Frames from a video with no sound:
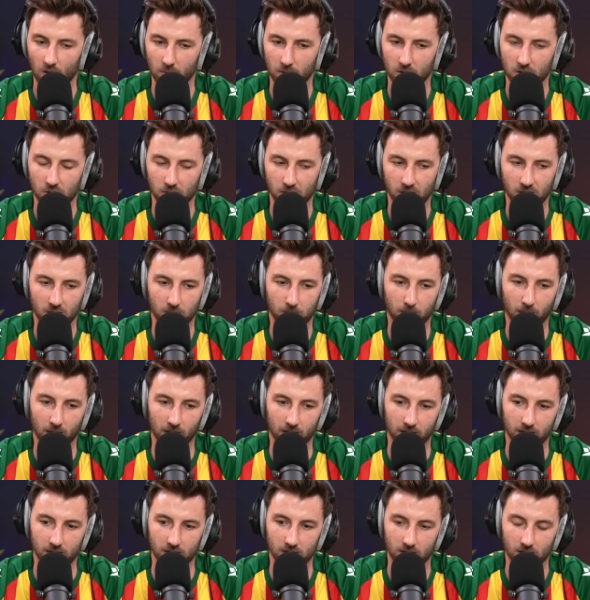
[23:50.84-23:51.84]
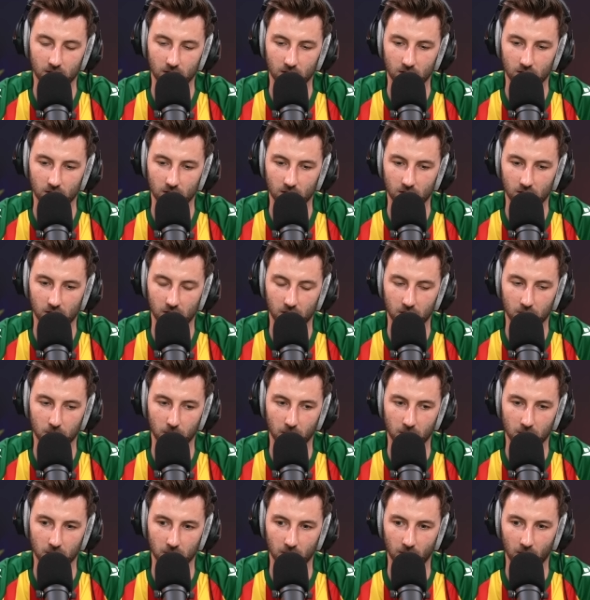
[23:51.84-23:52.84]
I'm intrigued by the
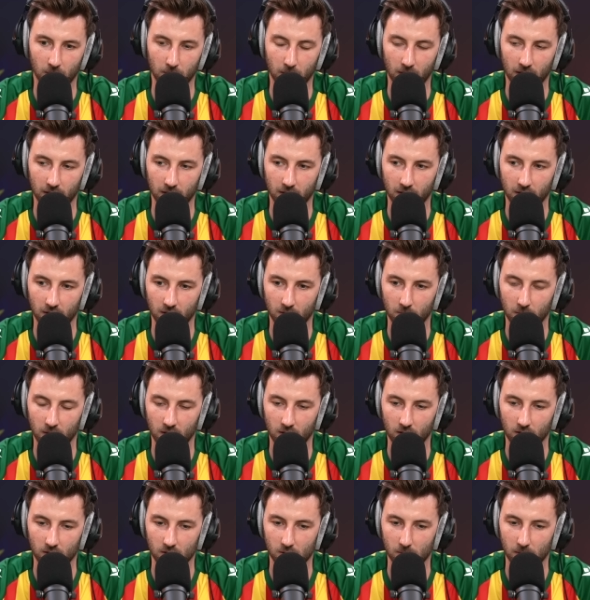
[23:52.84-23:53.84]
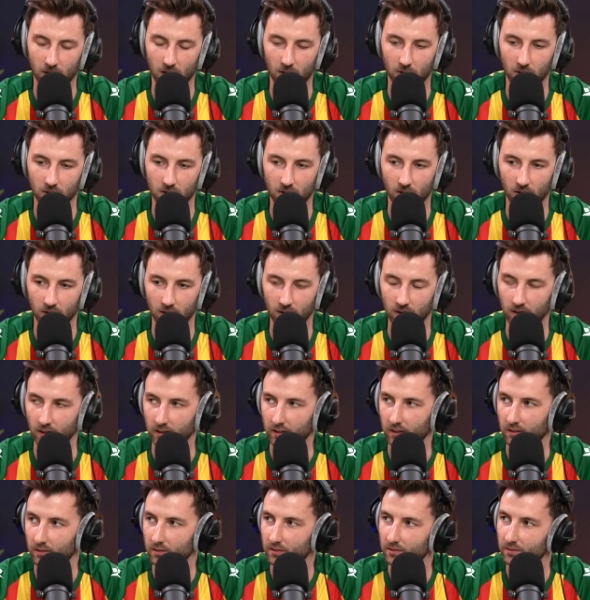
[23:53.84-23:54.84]
situation around Meslier at the minute, because we are all talking
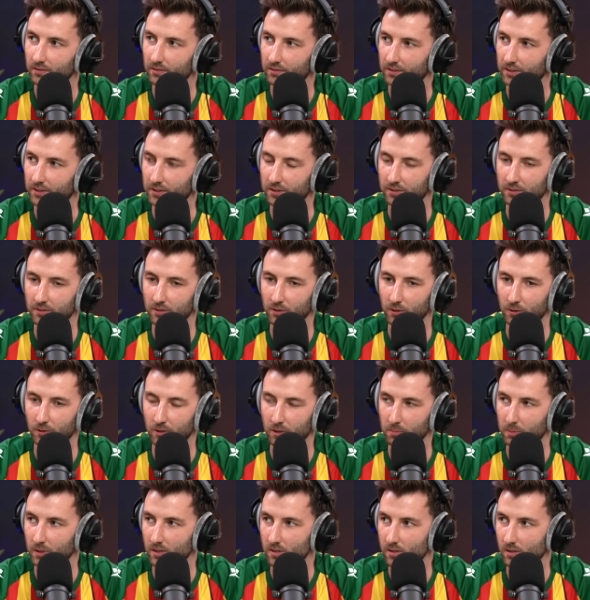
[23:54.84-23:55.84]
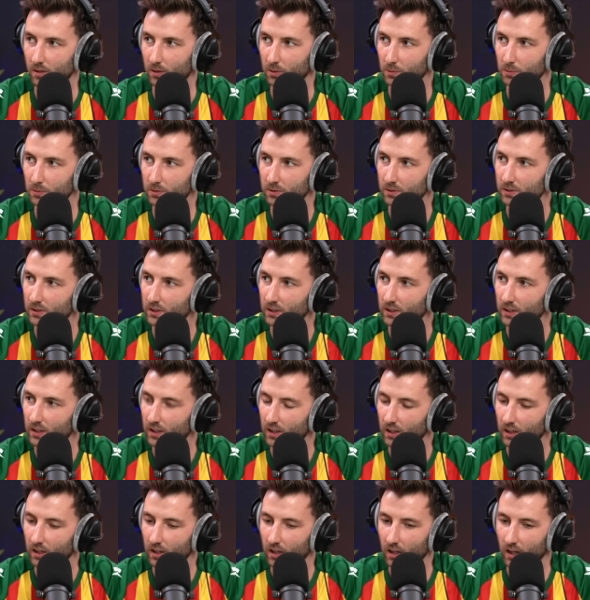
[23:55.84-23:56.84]
like he's already been sold.
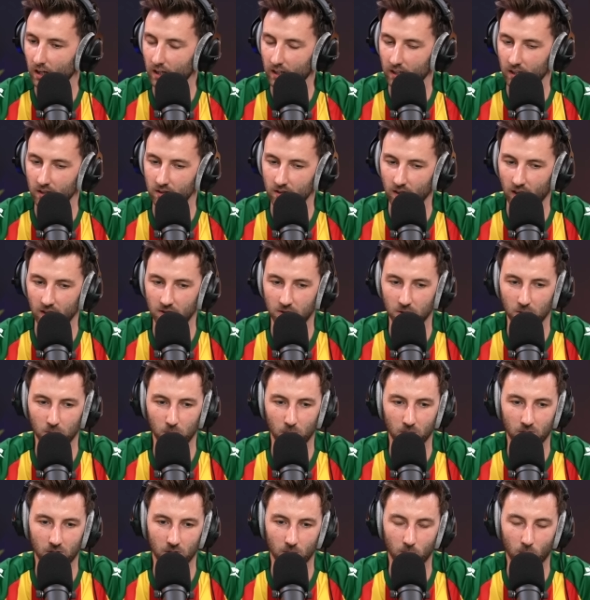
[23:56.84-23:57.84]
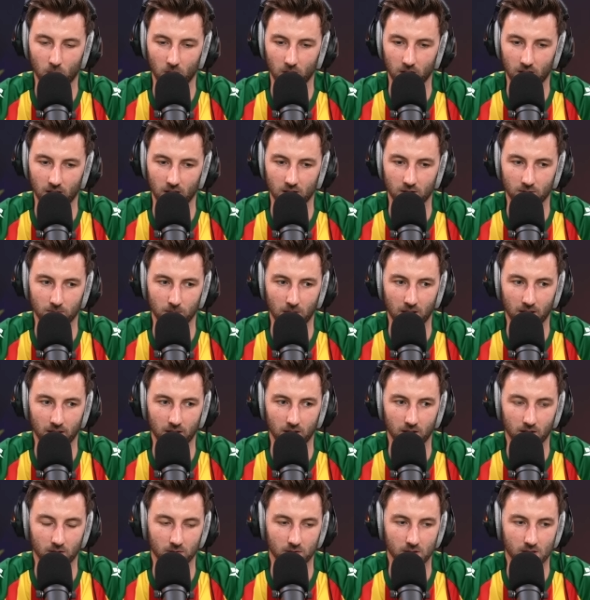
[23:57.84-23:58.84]
And I do wonder what kind of
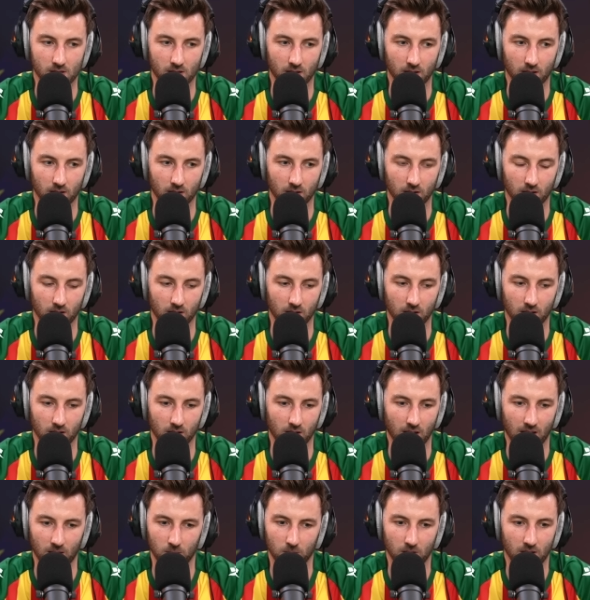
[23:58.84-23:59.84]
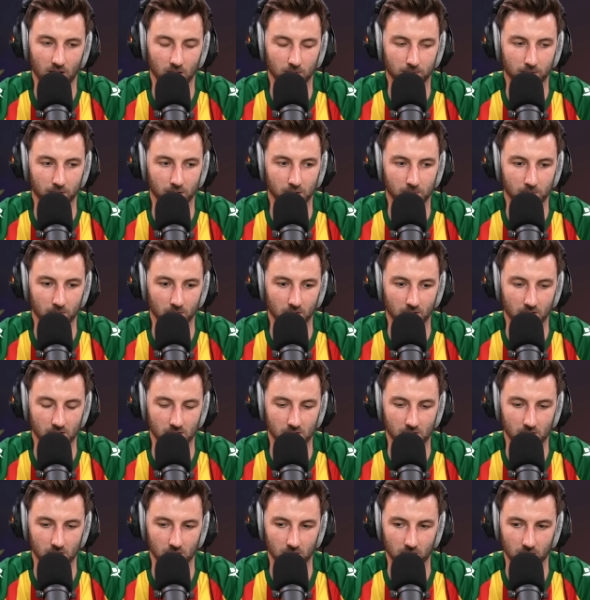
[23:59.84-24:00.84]
market there is out there for him
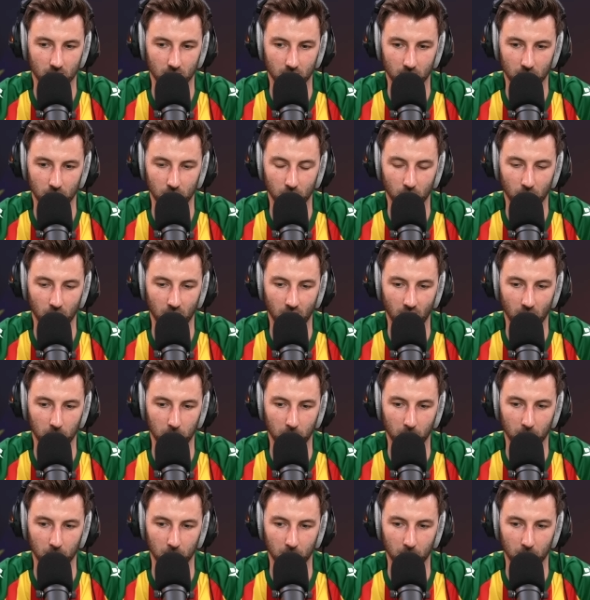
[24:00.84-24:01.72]
as a young keeper